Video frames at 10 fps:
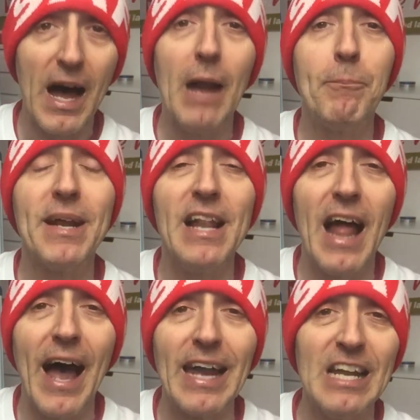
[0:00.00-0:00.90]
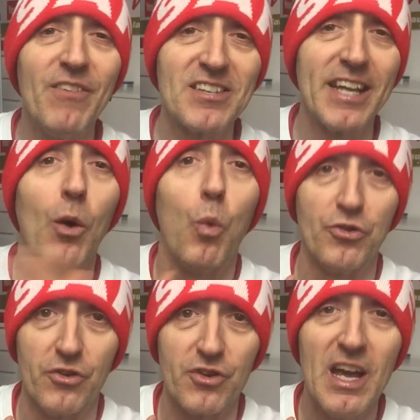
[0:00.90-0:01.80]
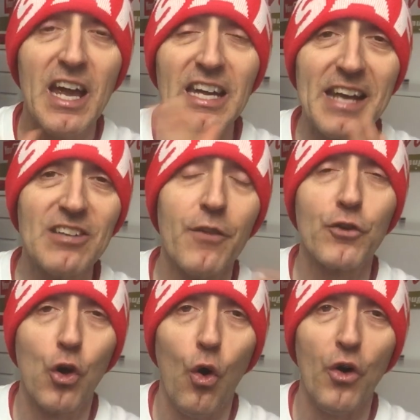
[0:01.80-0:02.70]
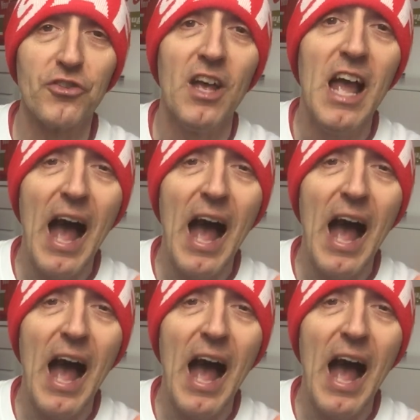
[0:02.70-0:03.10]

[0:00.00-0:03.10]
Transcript: I'd be lying if I said I wasn't. Yes, of course.